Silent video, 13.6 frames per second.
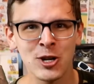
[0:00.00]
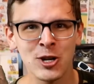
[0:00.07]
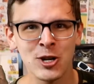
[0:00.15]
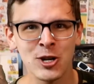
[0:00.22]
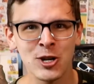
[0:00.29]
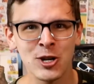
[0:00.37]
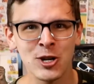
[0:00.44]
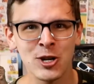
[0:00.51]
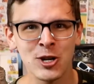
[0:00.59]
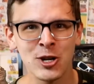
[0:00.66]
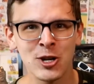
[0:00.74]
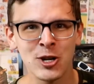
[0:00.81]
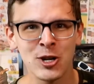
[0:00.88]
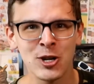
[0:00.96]

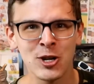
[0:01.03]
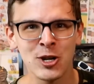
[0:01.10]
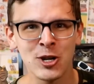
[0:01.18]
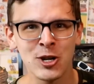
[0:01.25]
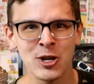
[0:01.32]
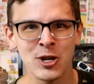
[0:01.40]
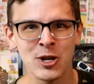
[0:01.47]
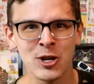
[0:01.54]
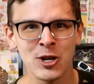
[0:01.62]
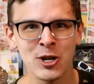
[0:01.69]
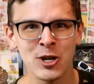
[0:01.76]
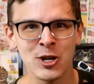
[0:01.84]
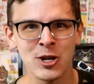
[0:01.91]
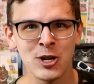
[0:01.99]

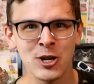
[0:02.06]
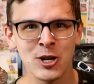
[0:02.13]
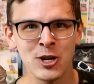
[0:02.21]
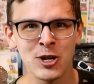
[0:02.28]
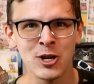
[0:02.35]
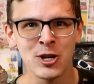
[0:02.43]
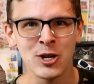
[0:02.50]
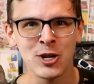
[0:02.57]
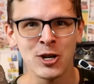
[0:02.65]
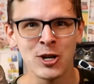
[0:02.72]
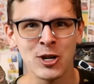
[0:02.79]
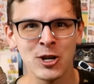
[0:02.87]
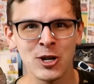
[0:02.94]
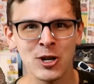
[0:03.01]

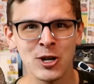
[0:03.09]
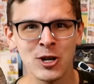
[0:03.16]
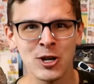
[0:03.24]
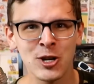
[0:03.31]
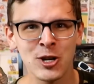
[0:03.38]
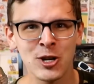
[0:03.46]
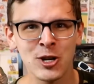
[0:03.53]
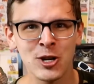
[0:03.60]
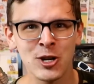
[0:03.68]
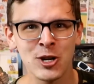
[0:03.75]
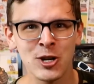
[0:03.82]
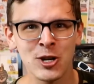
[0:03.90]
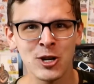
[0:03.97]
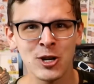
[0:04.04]

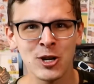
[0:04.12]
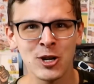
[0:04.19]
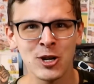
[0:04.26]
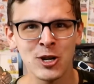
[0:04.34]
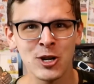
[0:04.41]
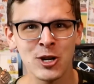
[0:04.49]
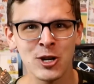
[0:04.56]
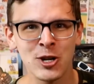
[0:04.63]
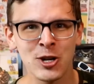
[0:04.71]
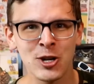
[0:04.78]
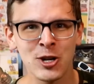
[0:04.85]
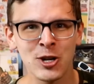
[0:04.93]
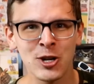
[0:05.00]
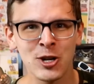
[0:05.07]

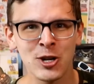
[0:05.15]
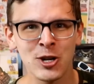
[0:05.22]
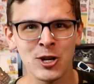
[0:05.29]
(not speaking)